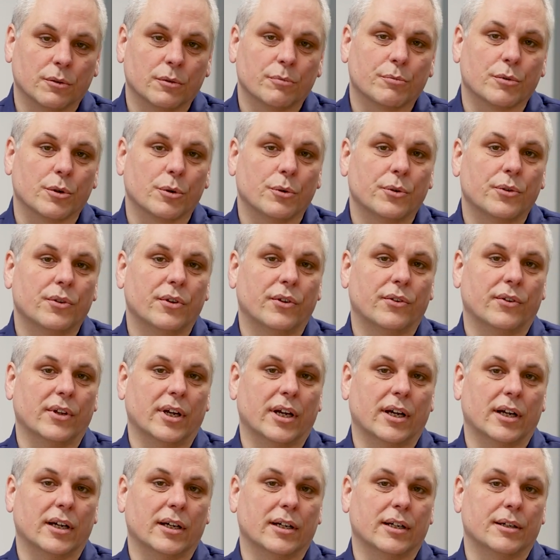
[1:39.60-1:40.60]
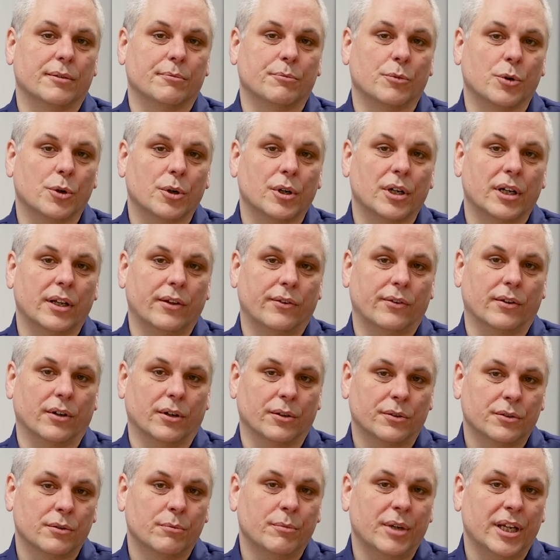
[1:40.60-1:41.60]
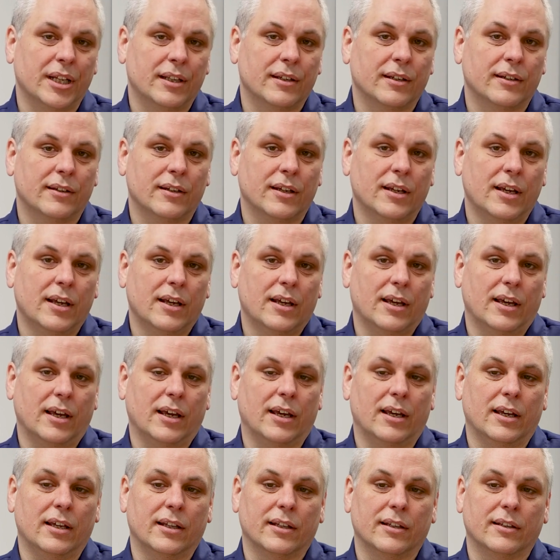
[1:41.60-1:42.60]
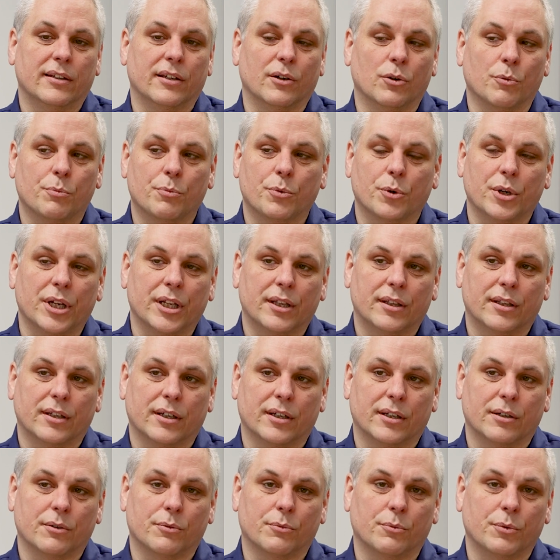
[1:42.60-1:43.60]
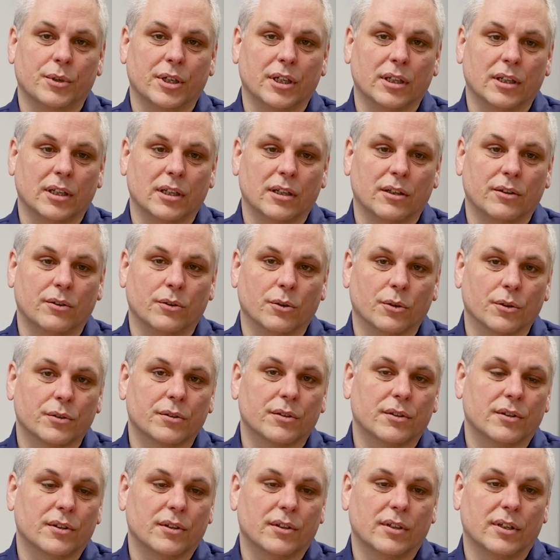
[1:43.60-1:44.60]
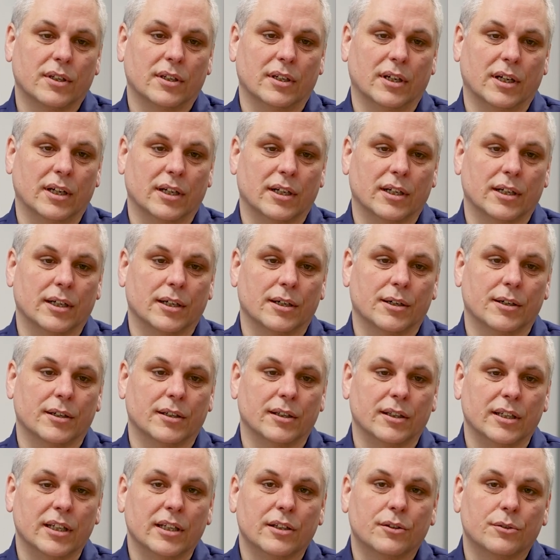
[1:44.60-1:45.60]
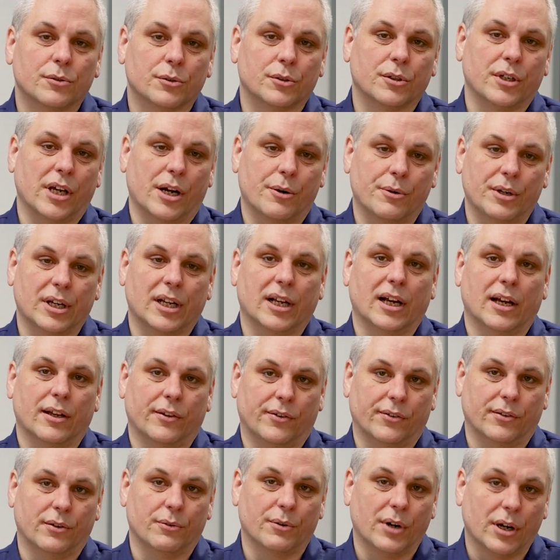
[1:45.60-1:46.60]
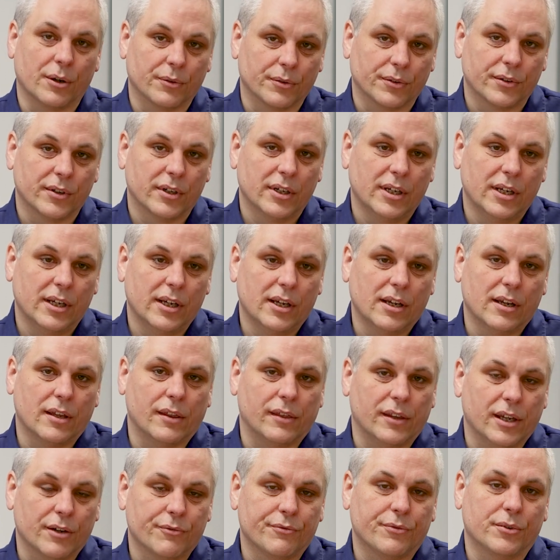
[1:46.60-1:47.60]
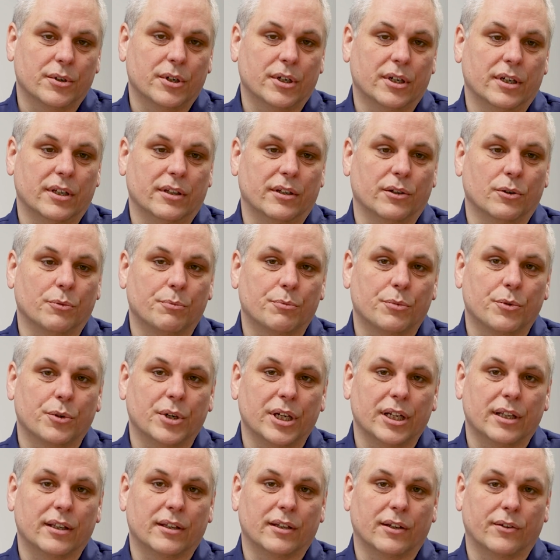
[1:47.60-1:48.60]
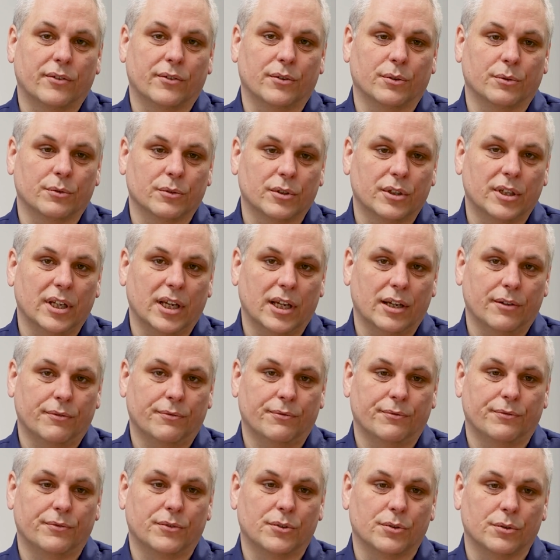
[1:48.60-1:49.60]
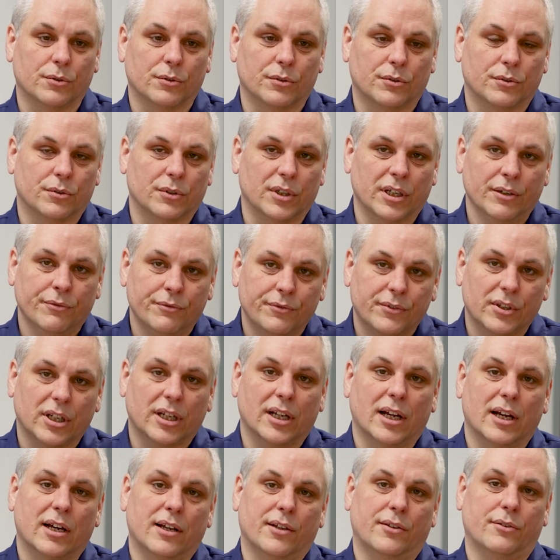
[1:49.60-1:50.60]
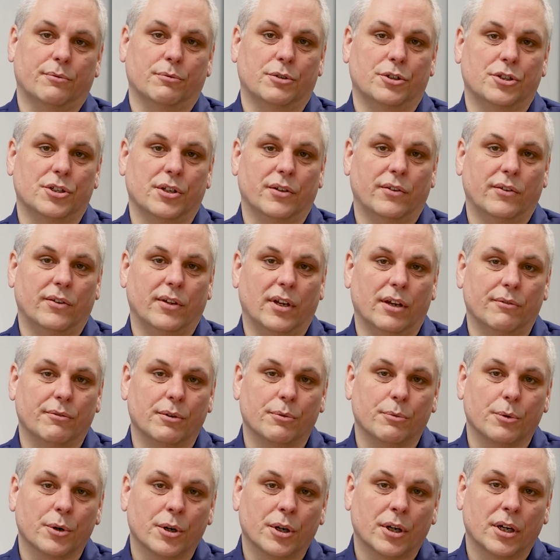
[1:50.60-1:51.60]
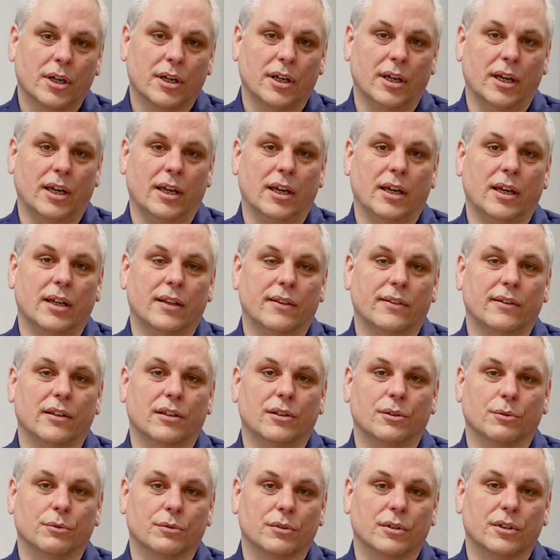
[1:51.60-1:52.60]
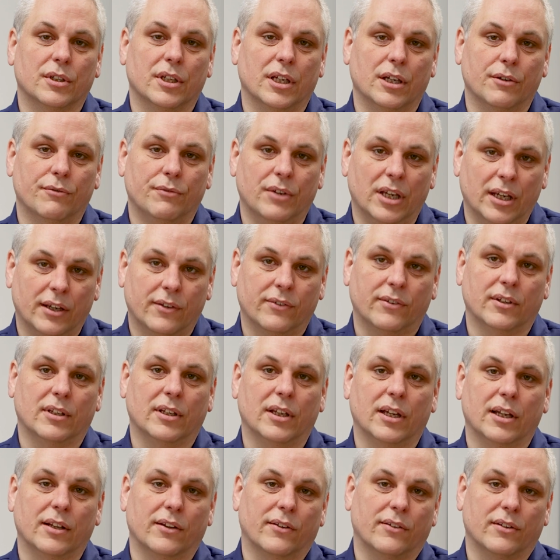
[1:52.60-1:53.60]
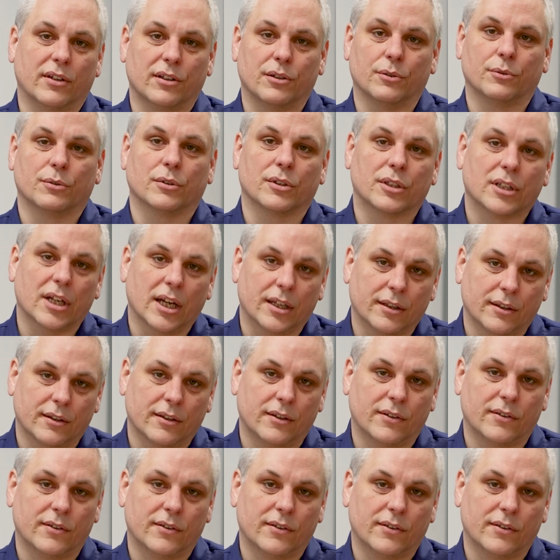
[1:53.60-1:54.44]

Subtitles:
processes are more or less automated, and the operator will not need to carry glass around. Therefore, the operators do not have to lift the glass, which is heavy work, and they do not have accidents, they do not cut